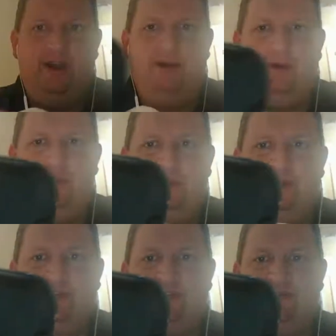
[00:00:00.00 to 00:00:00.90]
up
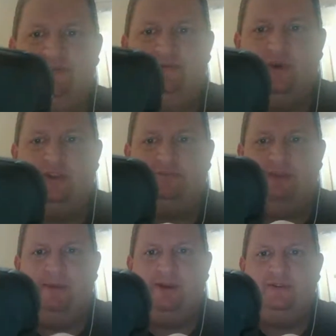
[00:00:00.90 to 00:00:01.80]
opens Voice
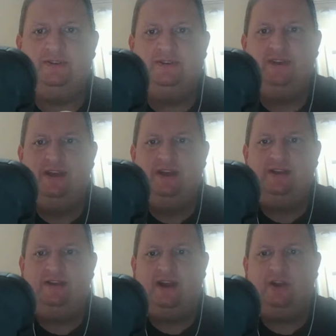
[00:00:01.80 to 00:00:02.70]
Memos.
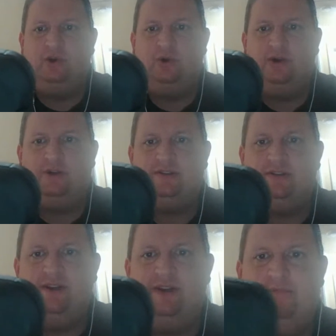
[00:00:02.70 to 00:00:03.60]
Now,
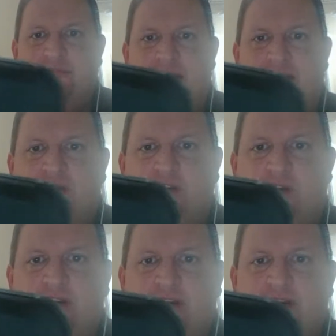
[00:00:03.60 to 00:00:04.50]
yours might
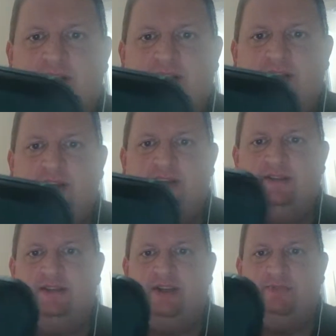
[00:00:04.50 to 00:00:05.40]
look
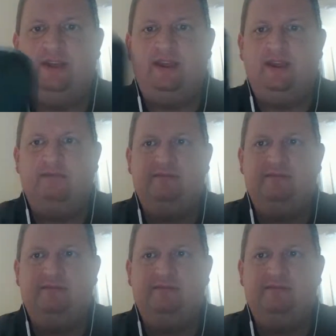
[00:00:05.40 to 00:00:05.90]
something